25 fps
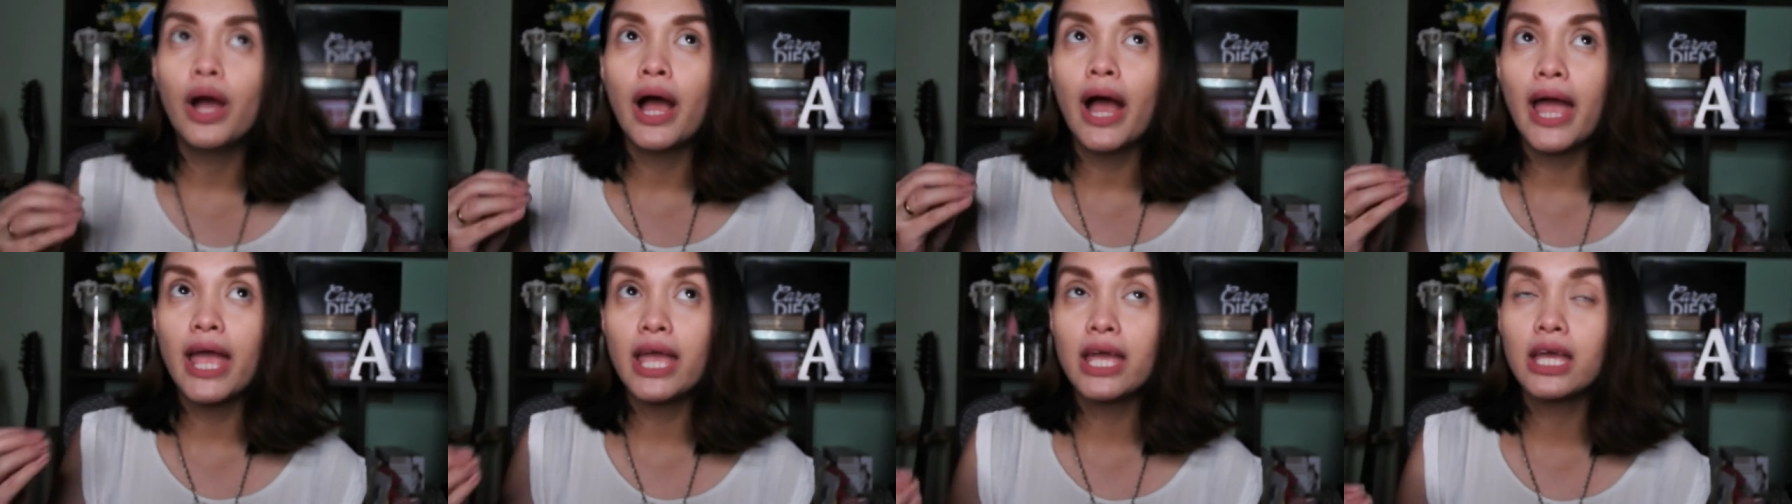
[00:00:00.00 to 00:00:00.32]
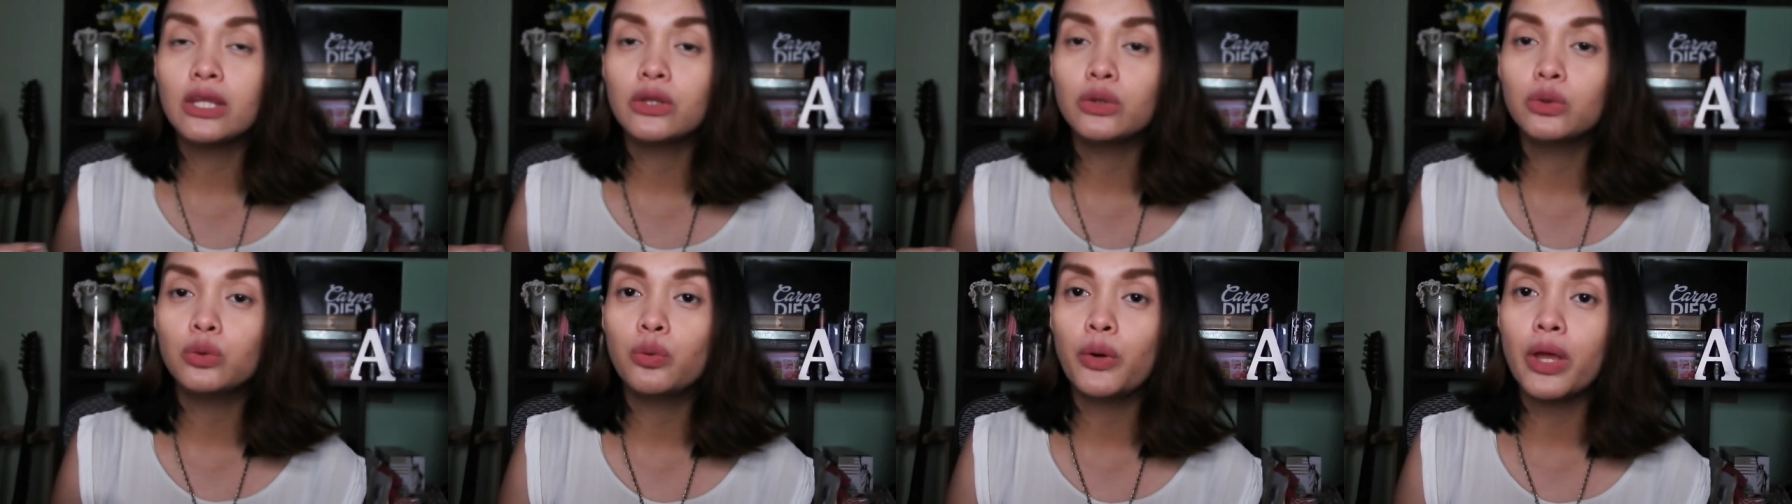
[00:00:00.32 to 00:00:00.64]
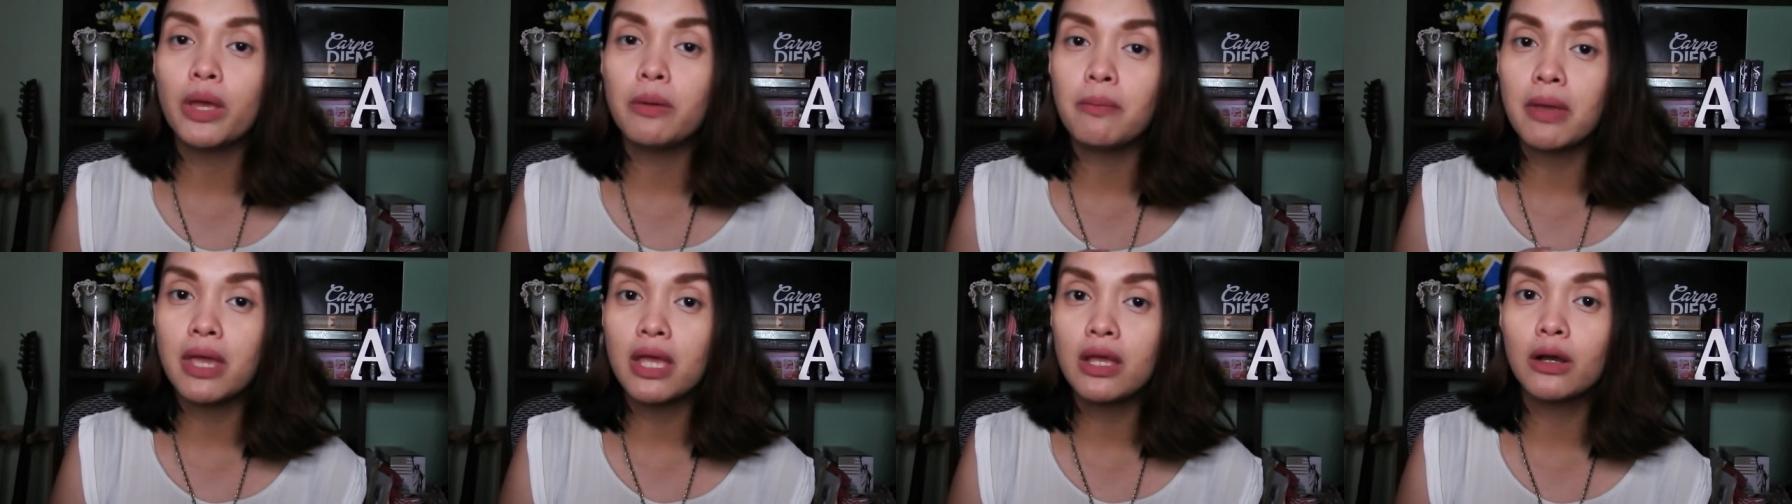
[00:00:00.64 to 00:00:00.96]
I can do
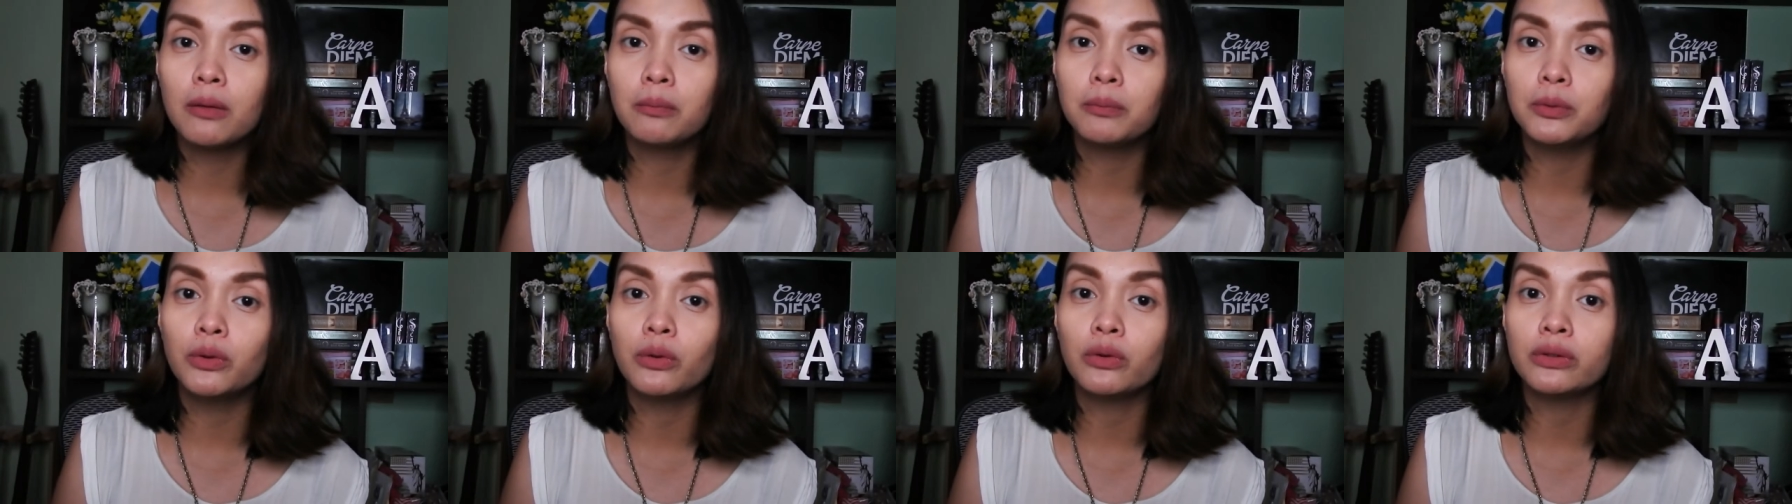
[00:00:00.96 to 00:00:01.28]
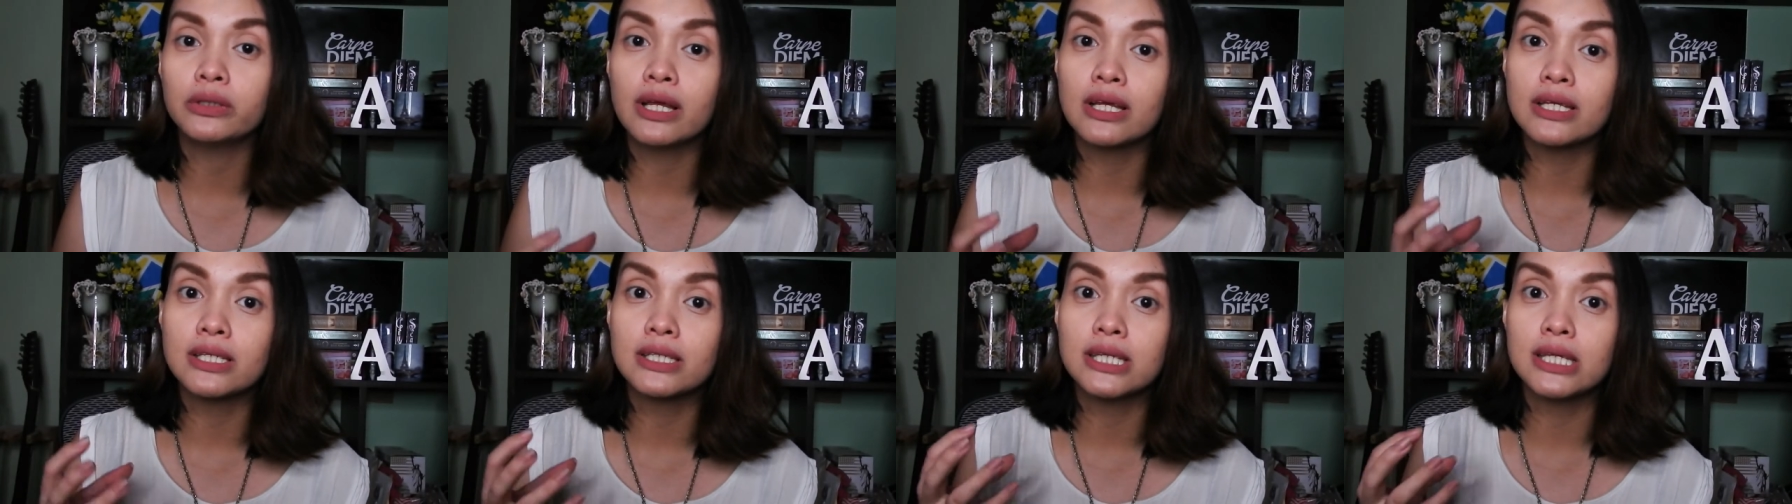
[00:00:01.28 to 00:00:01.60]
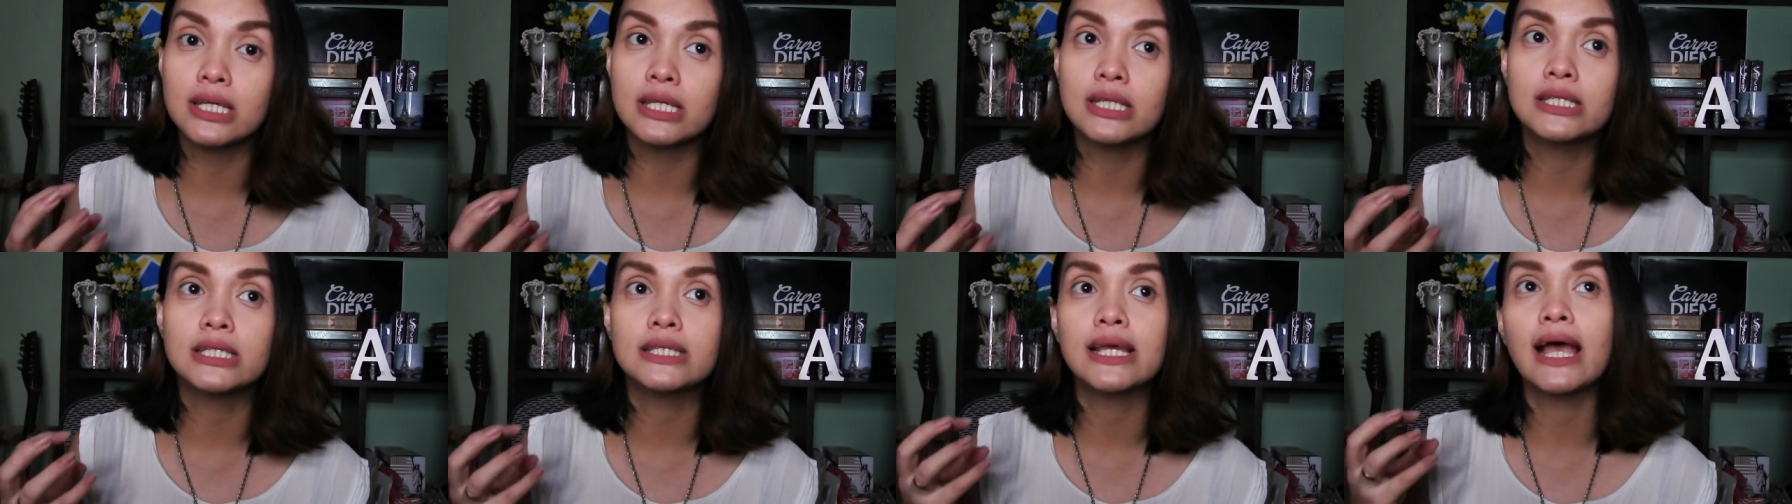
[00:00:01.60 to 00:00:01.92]
a makeup look na
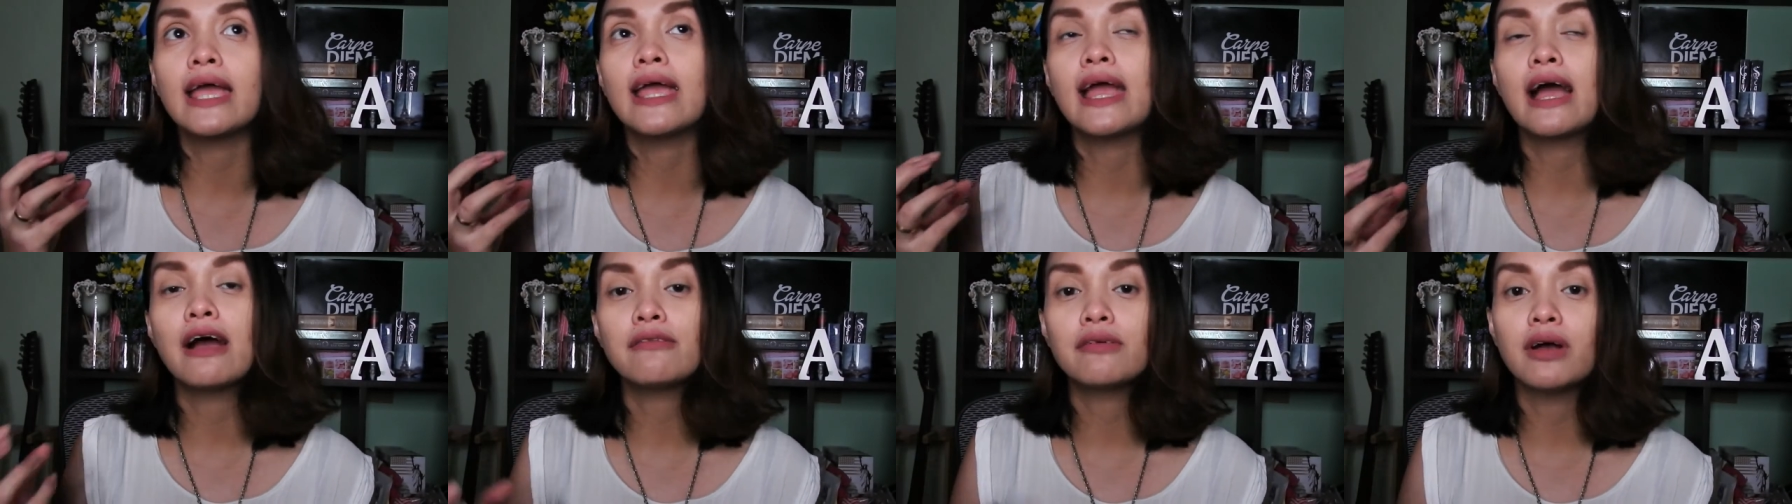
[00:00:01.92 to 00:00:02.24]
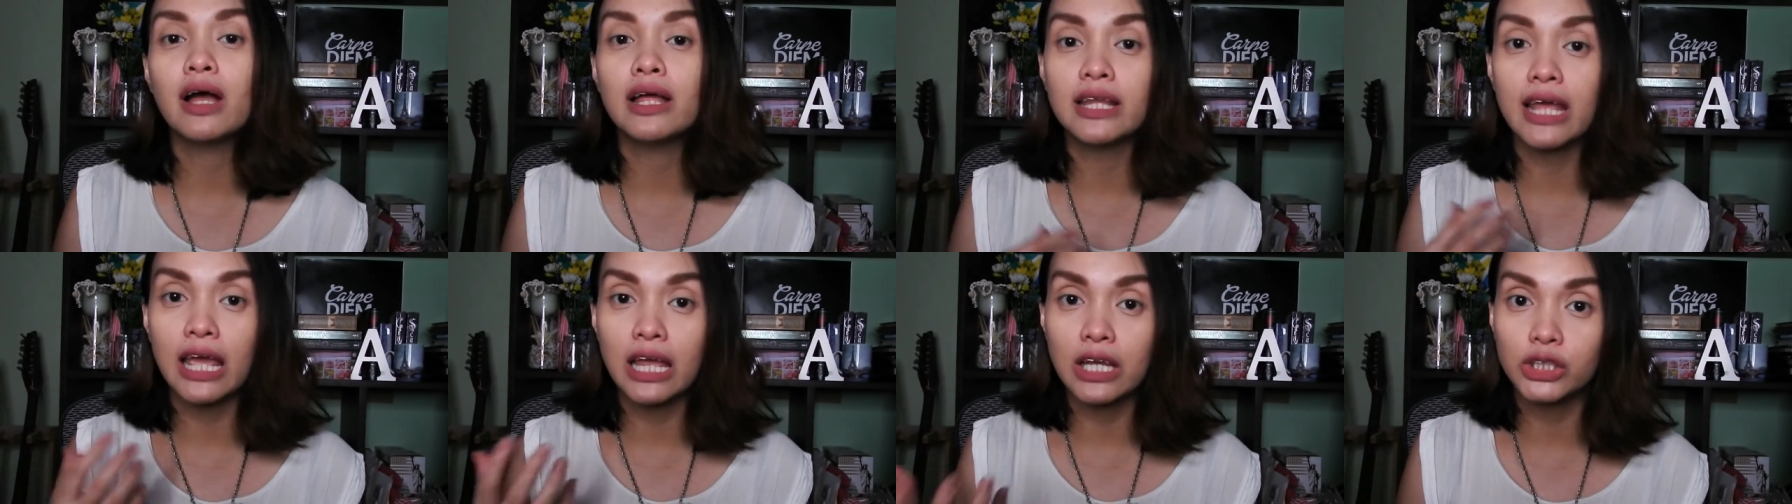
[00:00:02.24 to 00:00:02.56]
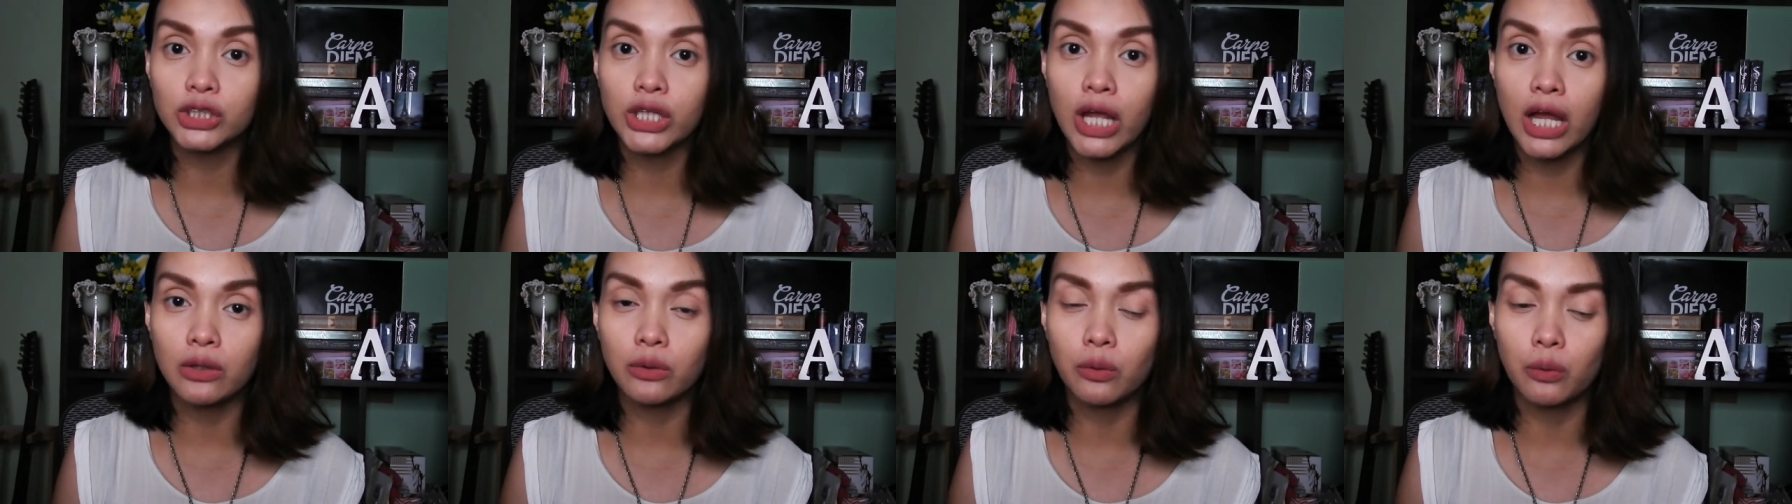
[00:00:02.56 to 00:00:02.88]
since I have an
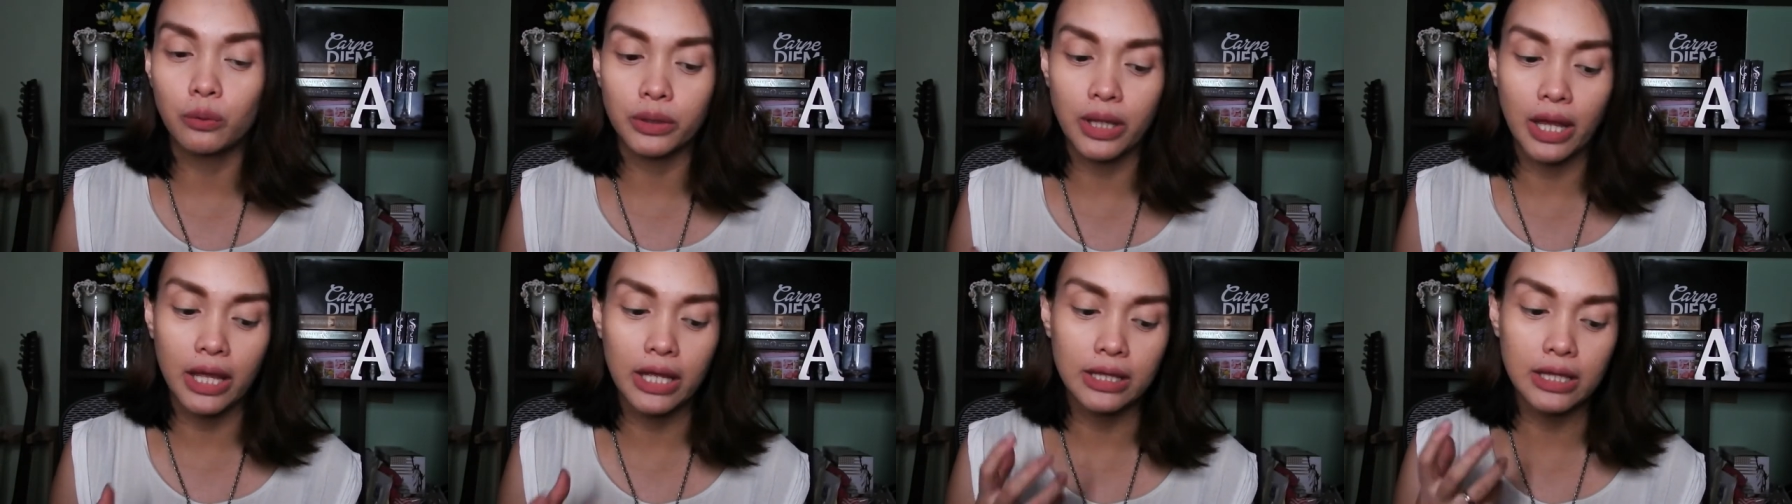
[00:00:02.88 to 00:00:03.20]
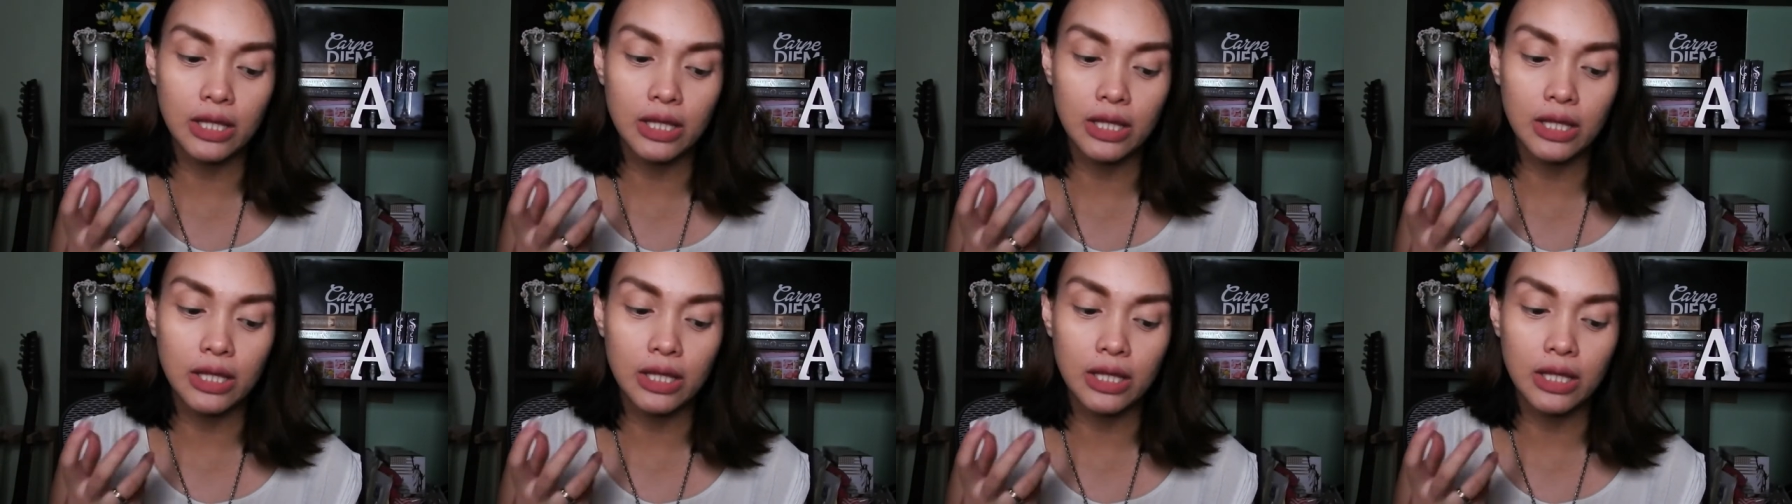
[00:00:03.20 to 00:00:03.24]
eyeshadow na.